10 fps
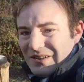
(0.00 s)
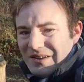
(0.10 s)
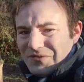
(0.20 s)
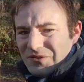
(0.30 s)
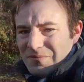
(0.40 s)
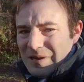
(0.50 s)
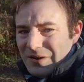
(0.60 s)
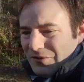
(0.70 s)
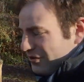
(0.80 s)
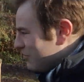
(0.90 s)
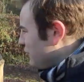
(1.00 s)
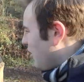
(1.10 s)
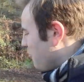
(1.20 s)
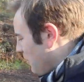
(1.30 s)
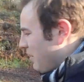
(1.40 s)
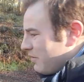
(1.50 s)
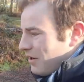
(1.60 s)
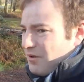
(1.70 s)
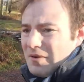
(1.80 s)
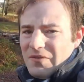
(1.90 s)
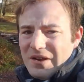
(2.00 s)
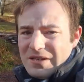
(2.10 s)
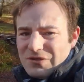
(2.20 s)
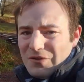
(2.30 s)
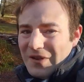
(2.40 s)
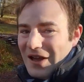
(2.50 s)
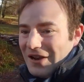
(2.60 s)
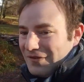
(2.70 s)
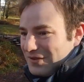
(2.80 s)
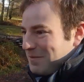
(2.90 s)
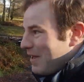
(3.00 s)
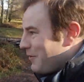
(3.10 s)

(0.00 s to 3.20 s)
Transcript: love to have played on as a child. Well, no, I'll rephrase that. Sort of thing I love to play